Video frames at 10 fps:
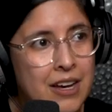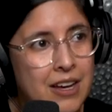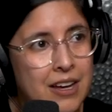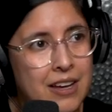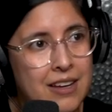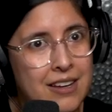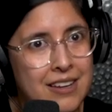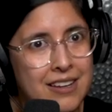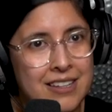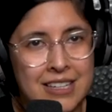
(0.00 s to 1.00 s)
Uh,
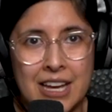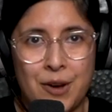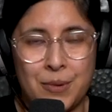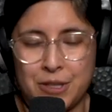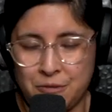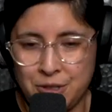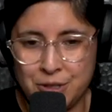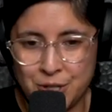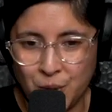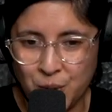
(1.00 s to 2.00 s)
yeah, what the
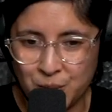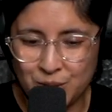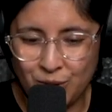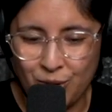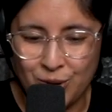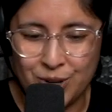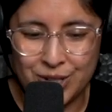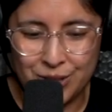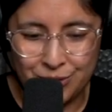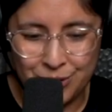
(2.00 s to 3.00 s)
future holds
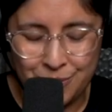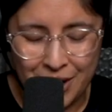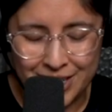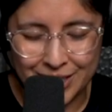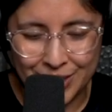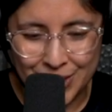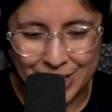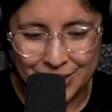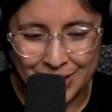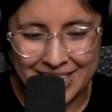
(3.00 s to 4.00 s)
for the full body
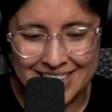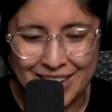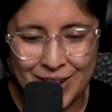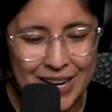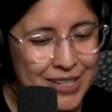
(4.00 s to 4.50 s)
lotion right now.